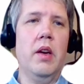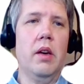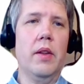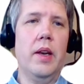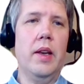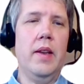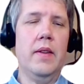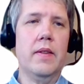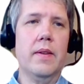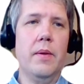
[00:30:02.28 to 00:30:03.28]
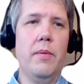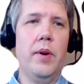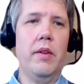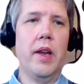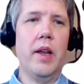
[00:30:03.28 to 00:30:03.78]
are the links
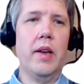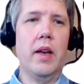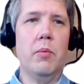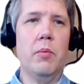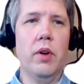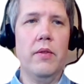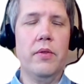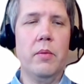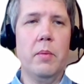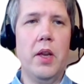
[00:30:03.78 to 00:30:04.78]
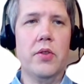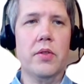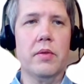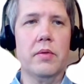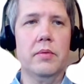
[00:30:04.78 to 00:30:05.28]
where you can get more
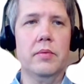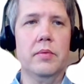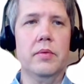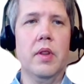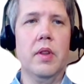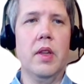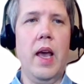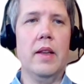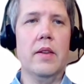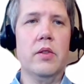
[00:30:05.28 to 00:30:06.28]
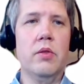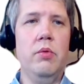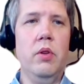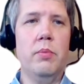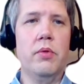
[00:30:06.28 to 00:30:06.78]
information. the ls tool
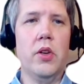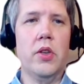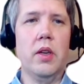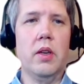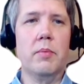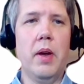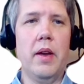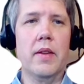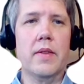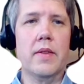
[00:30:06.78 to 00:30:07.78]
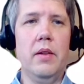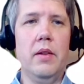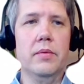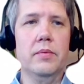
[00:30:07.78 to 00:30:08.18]
project by itself.